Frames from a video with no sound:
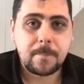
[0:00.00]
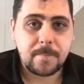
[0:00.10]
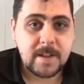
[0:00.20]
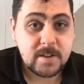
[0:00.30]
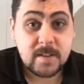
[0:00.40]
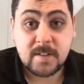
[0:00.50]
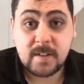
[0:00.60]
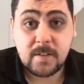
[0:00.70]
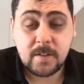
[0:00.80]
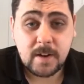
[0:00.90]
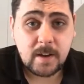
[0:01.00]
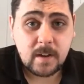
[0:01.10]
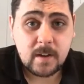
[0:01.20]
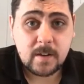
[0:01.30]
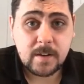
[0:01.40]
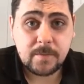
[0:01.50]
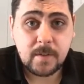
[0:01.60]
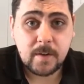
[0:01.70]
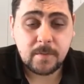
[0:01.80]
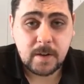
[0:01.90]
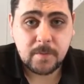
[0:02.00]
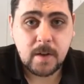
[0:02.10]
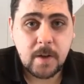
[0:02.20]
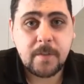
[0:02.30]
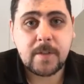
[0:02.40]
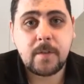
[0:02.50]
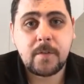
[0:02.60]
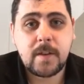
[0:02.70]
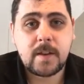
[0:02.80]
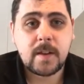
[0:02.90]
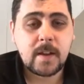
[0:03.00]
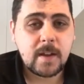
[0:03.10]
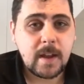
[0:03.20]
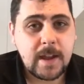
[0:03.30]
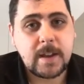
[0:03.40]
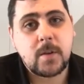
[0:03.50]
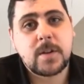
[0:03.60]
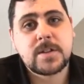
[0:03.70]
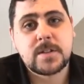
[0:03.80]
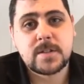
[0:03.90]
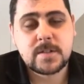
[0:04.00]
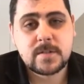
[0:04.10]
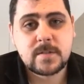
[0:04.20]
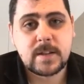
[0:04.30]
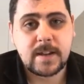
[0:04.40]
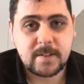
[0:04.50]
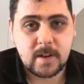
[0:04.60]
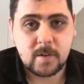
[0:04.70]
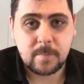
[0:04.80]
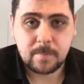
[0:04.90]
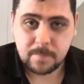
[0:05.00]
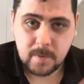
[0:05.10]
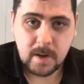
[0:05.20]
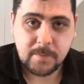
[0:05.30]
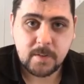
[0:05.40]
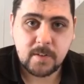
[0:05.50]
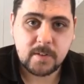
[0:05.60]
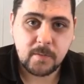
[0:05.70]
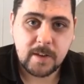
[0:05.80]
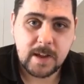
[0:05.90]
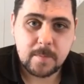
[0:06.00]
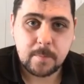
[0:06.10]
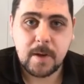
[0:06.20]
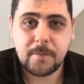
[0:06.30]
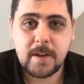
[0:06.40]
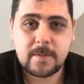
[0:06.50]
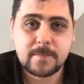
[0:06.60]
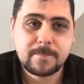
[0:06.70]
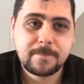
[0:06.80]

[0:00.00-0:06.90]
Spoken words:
that's it really. I think I've covered everything. Any questions, here to help. I'll give you the rest of your day. Bye for now.